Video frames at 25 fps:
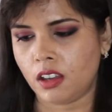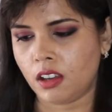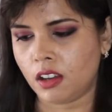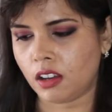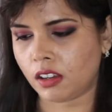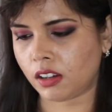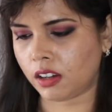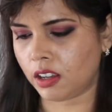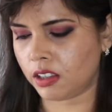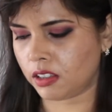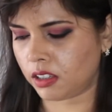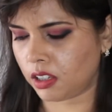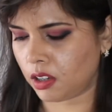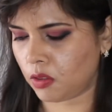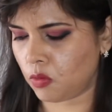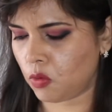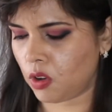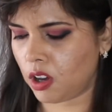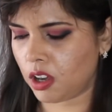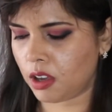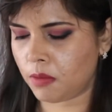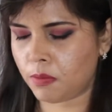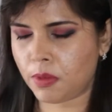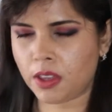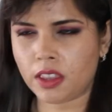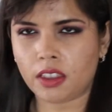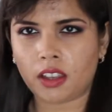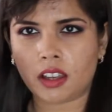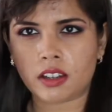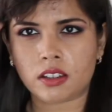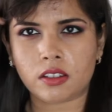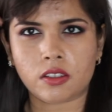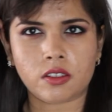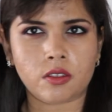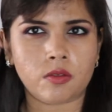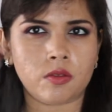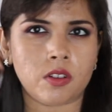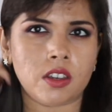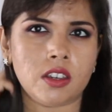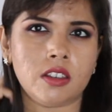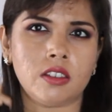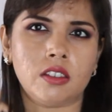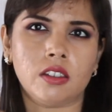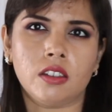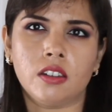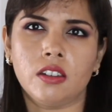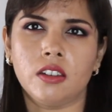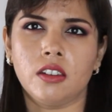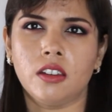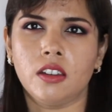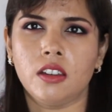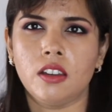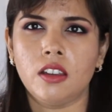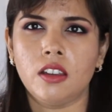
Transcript: a cleansing wipe, and that is the reason.